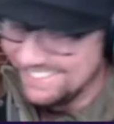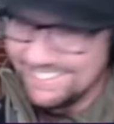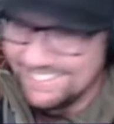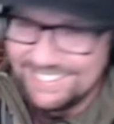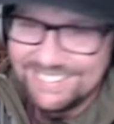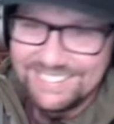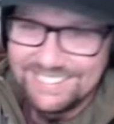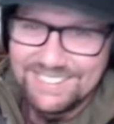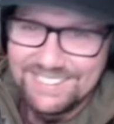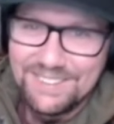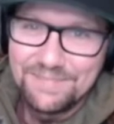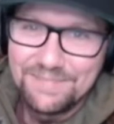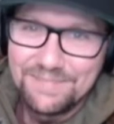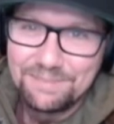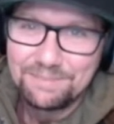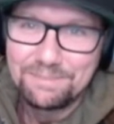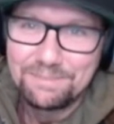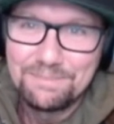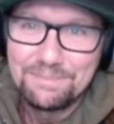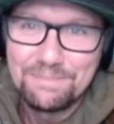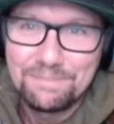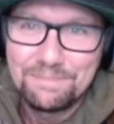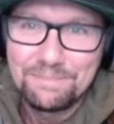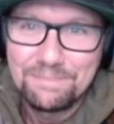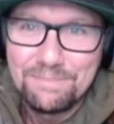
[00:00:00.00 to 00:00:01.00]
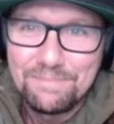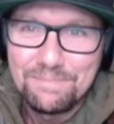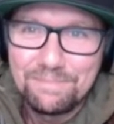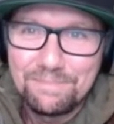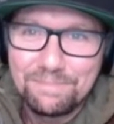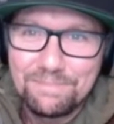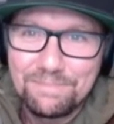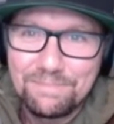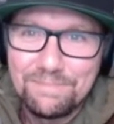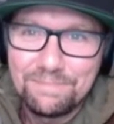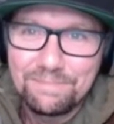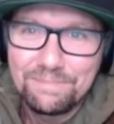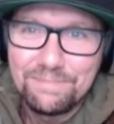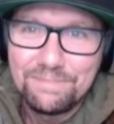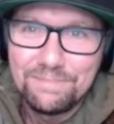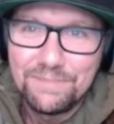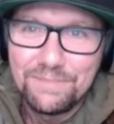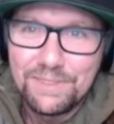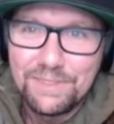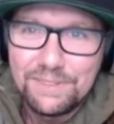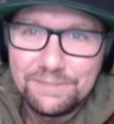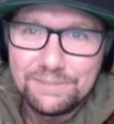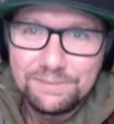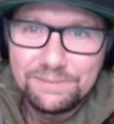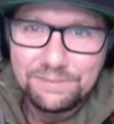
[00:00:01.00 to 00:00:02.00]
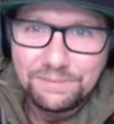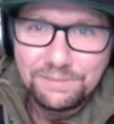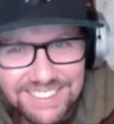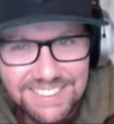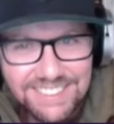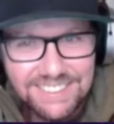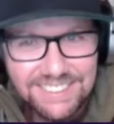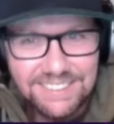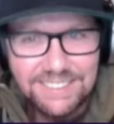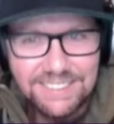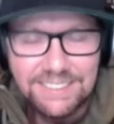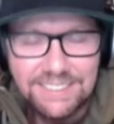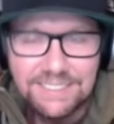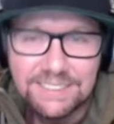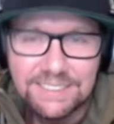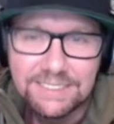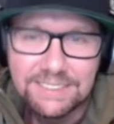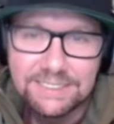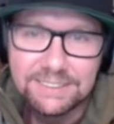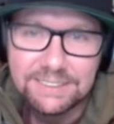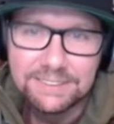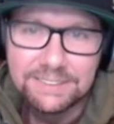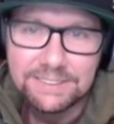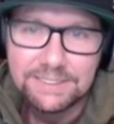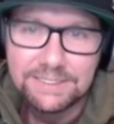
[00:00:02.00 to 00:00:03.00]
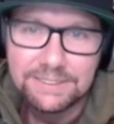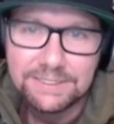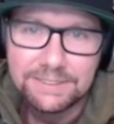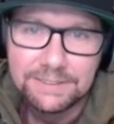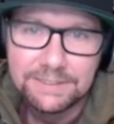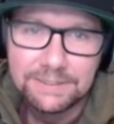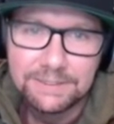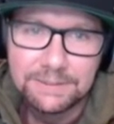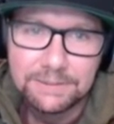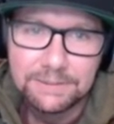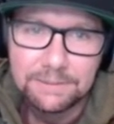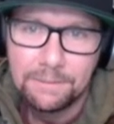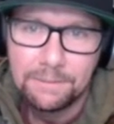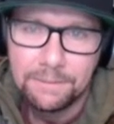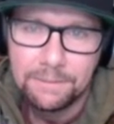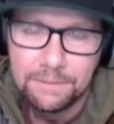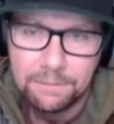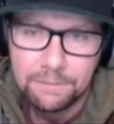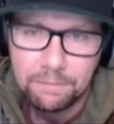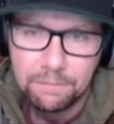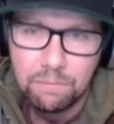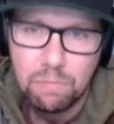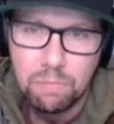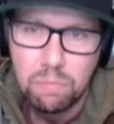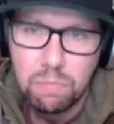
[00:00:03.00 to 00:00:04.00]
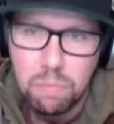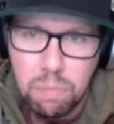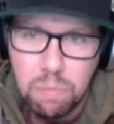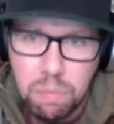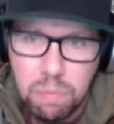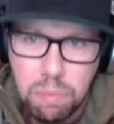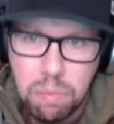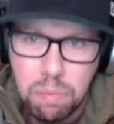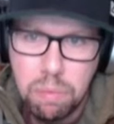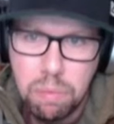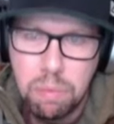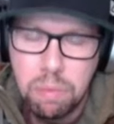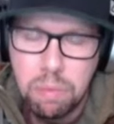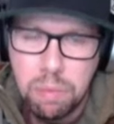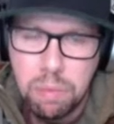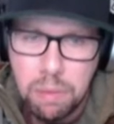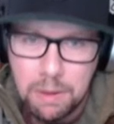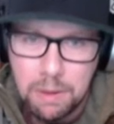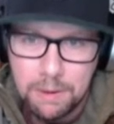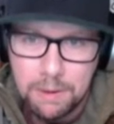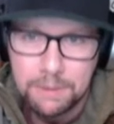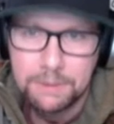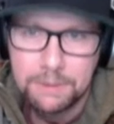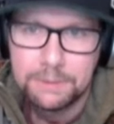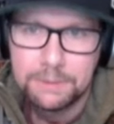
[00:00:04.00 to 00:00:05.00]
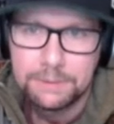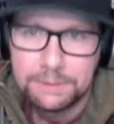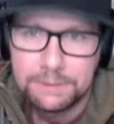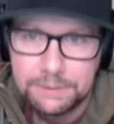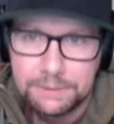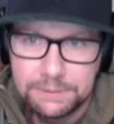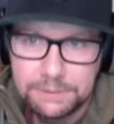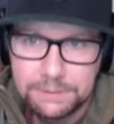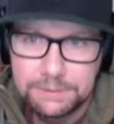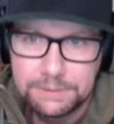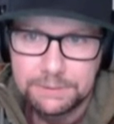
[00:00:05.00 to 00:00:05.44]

This person isn't speaking.